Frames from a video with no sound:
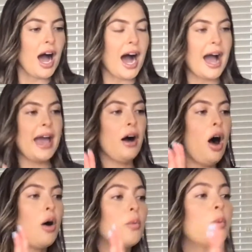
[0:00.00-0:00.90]
I
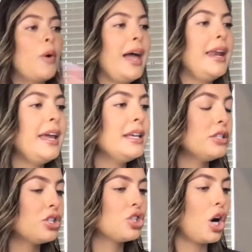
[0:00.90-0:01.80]
already
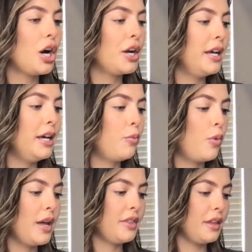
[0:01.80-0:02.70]
started with